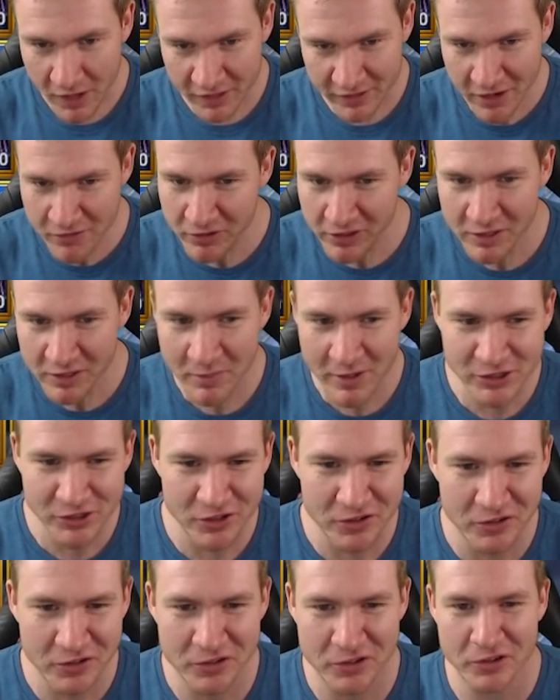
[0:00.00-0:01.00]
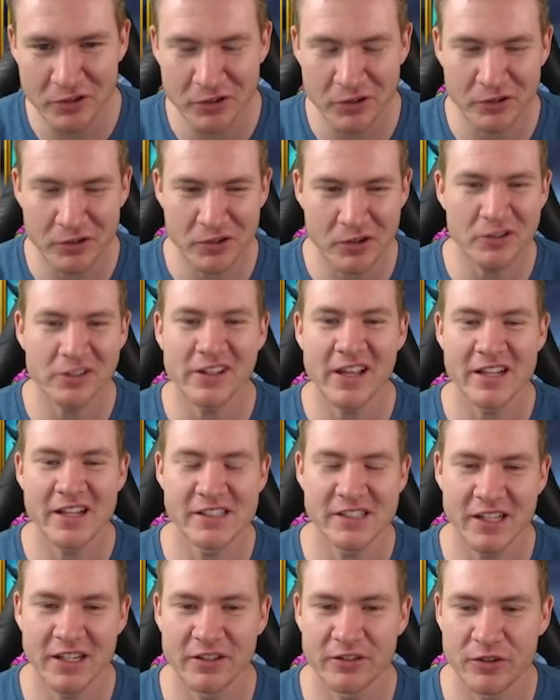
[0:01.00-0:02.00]
definitely make sure you're, you're
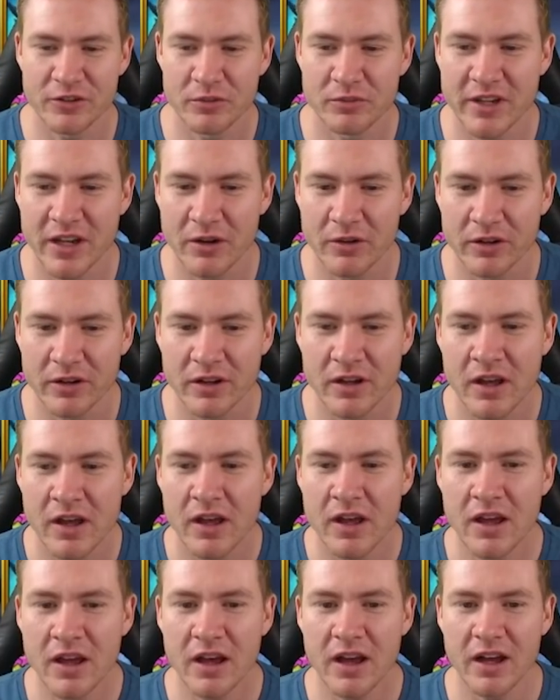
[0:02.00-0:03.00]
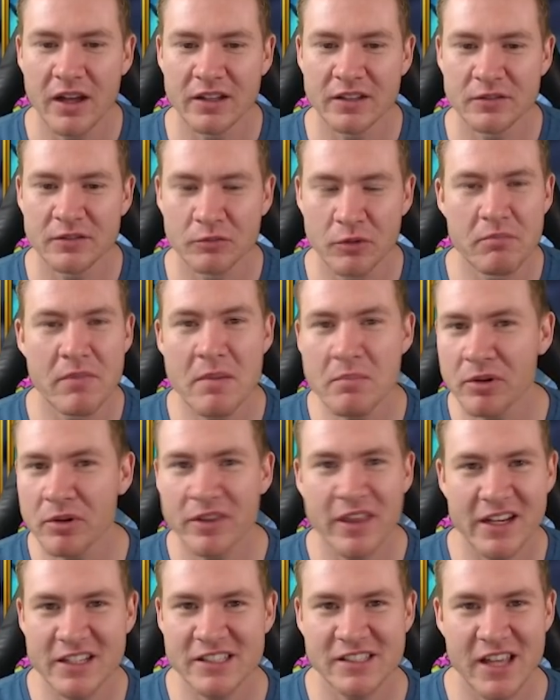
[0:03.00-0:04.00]
utilizing it in Doom Tower. Uh, remember
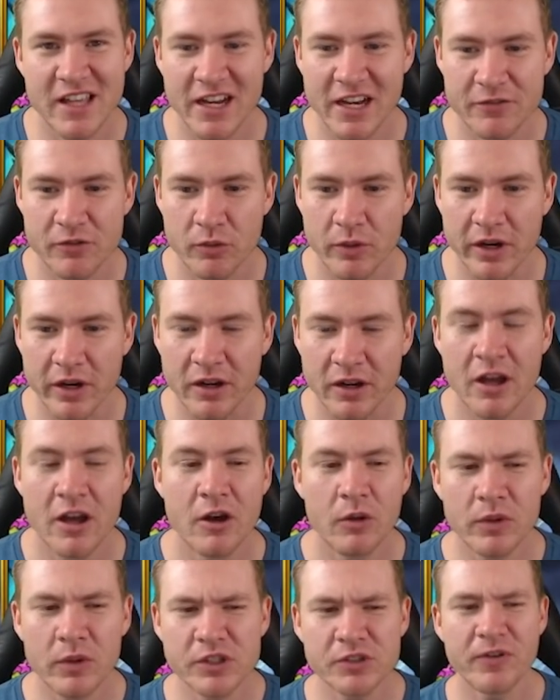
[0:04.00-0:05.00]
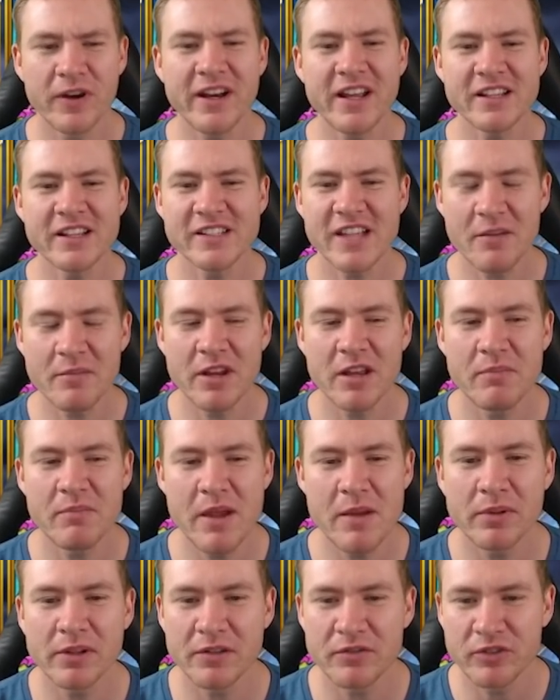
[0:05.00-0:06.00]
that it's not everywhere. What's funny is how many
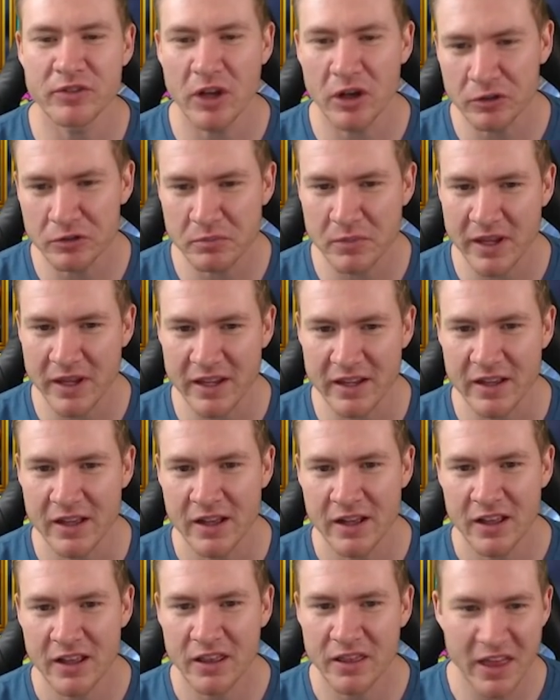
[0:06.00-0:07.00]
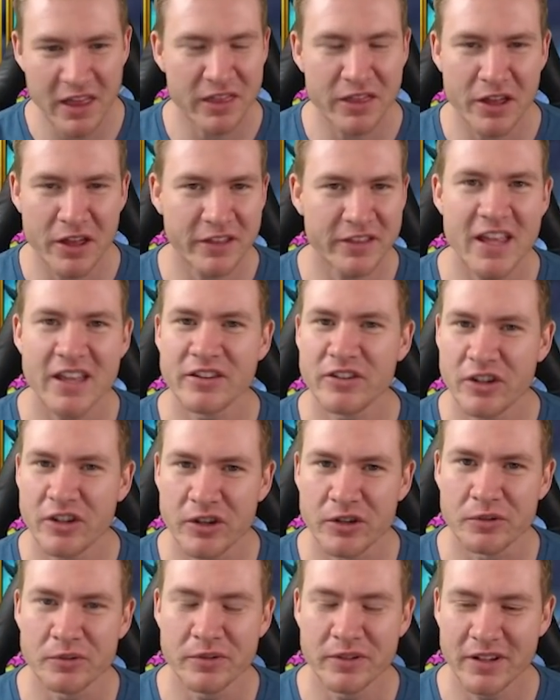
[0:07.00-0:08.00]
people have told me they thought that
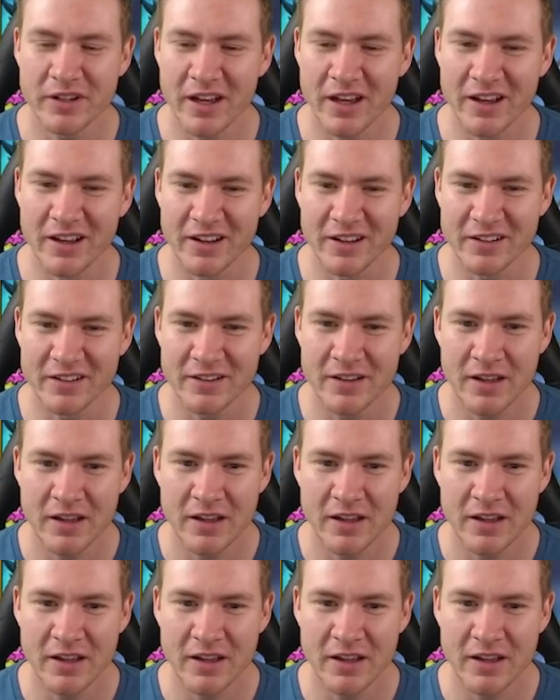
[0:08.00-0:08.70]
too. Uh,